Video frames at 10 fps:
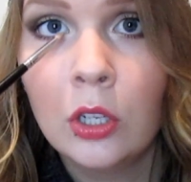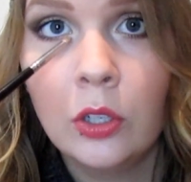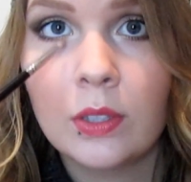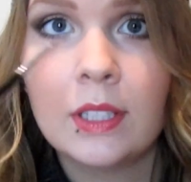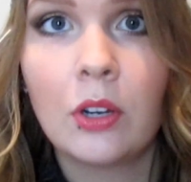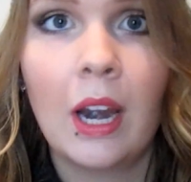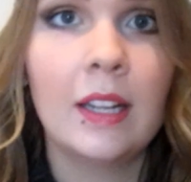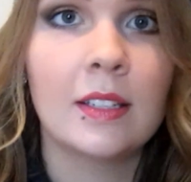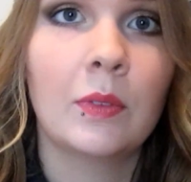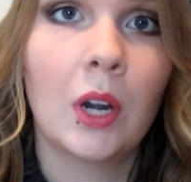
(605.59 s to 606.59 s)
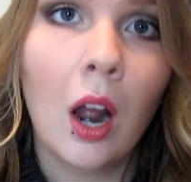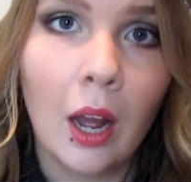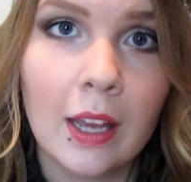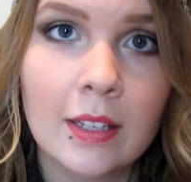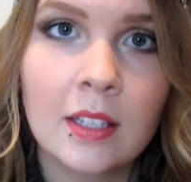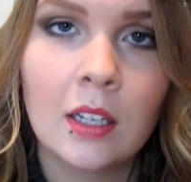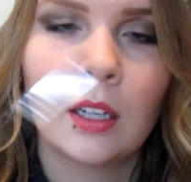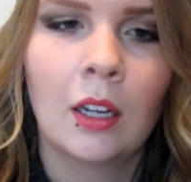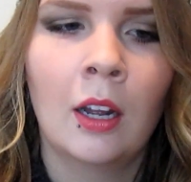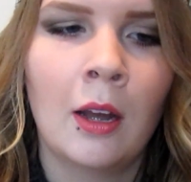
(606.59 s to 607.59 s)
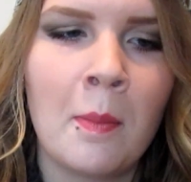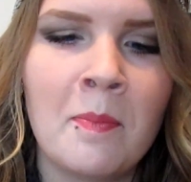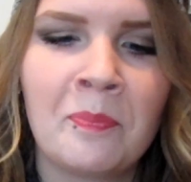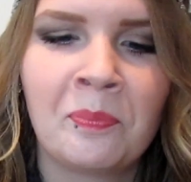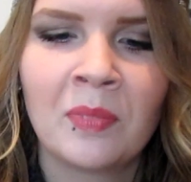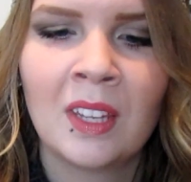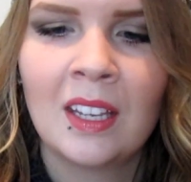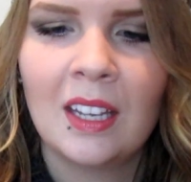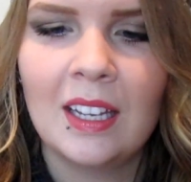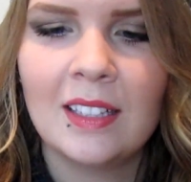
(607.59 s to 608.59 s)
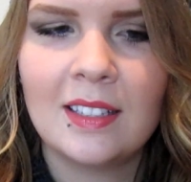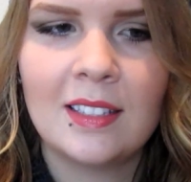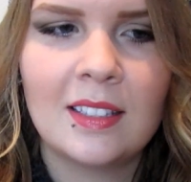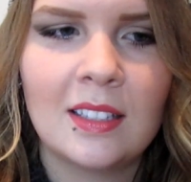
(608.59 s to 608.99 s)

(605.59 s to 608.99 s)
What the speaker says: nooks and crannies of your eyes. It